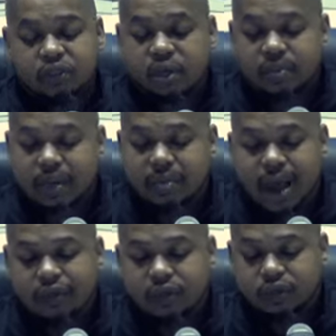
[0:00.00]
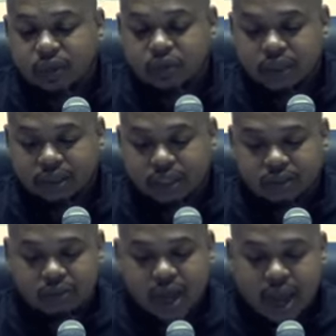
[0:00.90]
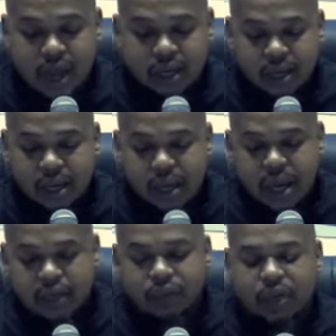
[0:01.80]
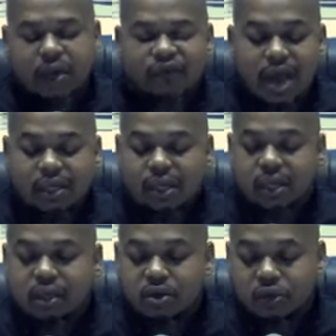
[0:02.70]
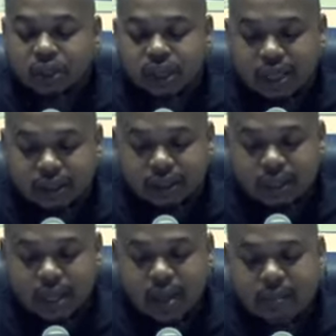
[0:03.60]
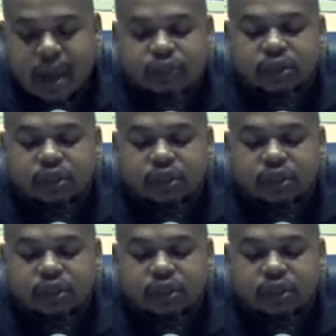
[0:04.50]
treatment, Matthew 21, 6 through 9. And then we can finally conclude this lesson, Matthew